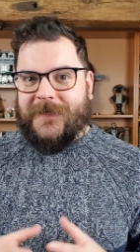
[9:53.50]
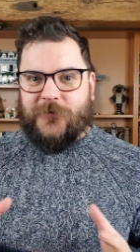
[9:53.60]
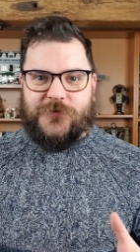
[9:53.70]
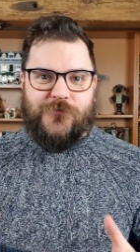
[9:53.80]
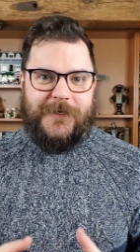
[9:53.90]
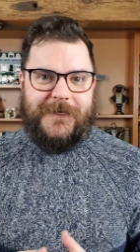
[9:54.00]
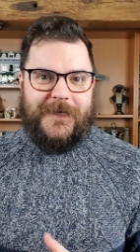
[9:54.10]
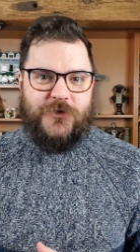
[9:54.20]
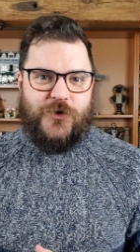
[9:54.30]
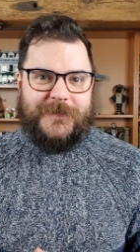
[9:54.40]
That was a really
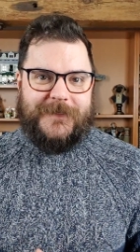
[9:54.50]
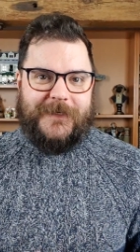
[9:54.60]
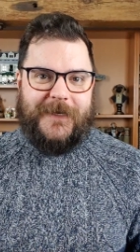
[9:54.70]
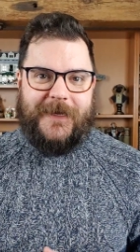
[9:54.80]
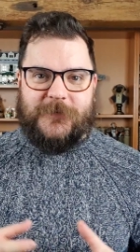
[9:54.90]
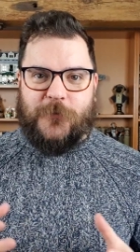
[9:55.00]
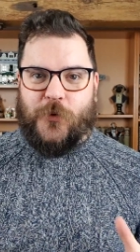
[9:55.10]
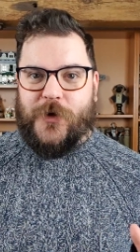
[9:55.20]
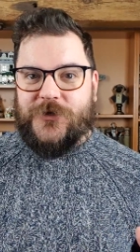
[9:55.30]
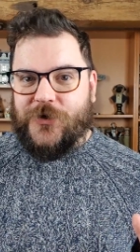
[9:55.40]
interesting
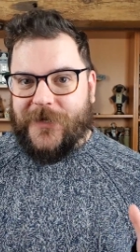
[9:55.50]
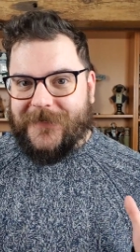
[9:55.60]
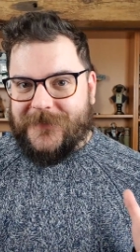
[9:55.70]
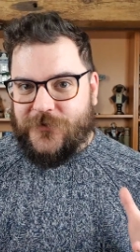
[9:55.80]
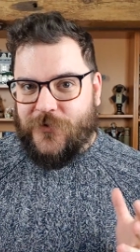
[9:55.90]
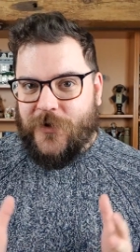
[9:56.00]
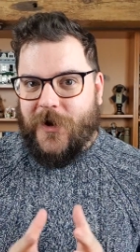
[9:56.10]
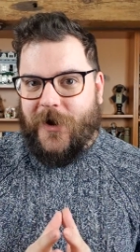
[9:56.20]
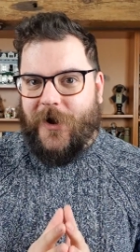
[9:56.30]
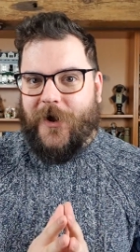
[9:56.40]
exploration into
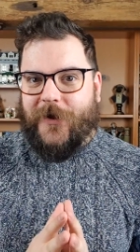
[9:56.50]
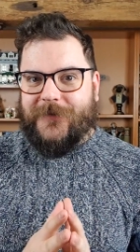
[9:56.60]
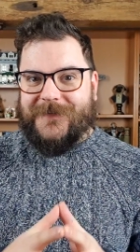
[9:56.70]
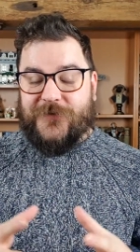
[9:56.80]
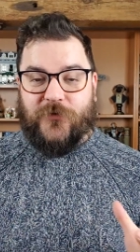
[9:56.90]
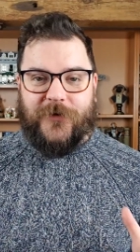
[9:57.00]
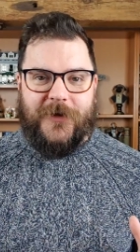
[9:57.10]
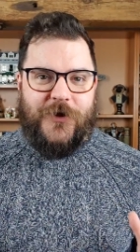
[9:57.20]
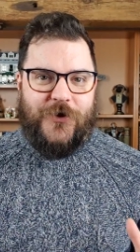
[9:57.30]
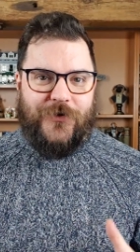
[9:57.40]
uh, the different
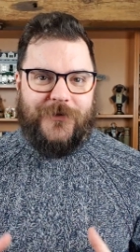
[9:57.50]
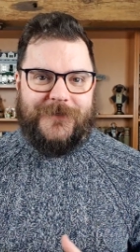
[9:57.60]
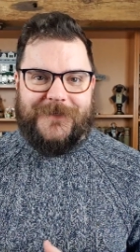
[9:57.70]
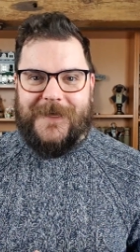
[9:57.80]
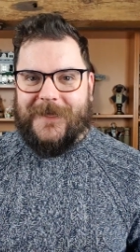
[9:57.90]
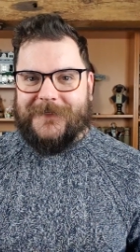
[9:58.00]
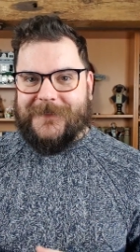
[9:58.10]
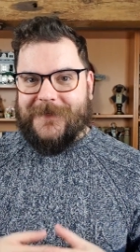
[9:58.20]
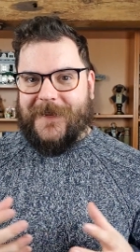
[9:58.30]
colours that the